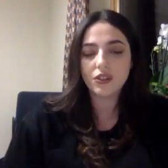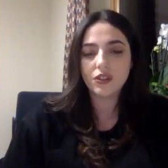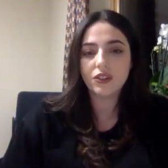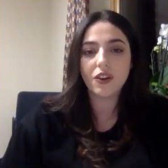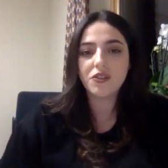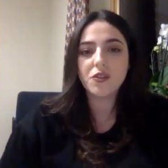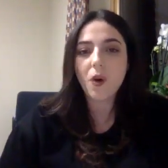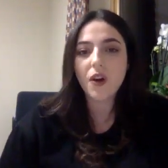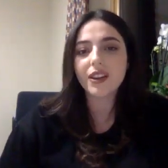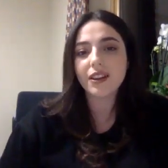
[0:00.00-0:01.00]
you know, you
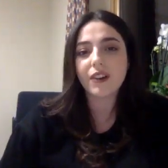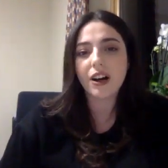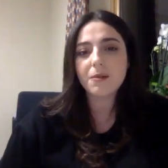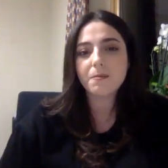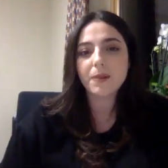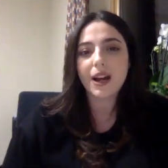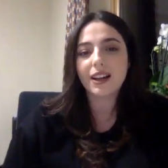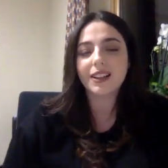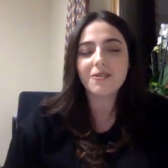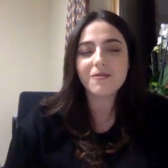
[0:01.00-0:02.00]
won't give up.
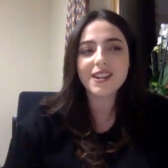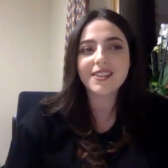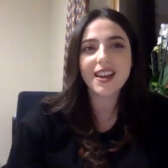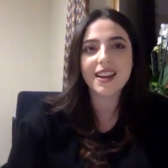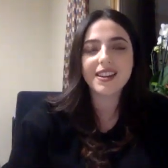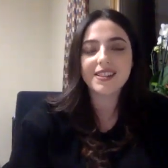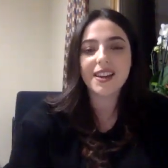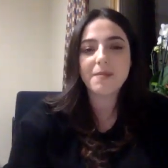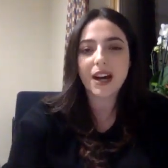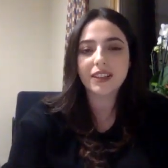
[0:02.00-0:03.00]
And I always say it's
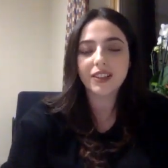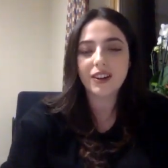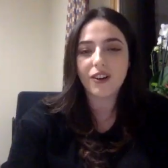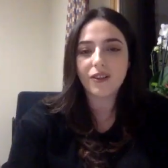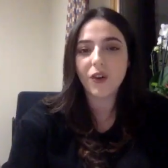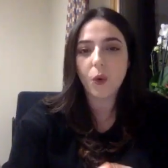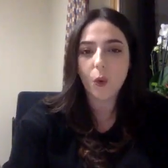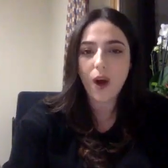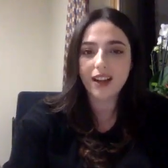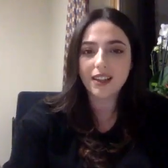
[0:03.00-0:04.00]
a matter of
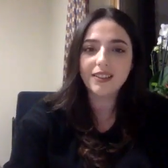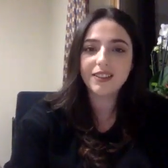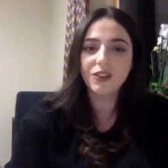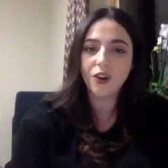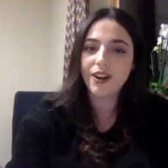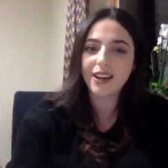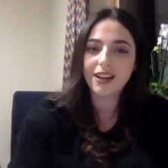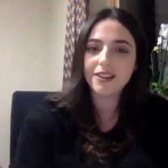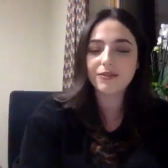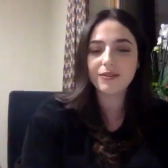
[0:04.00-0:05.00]
when, not if.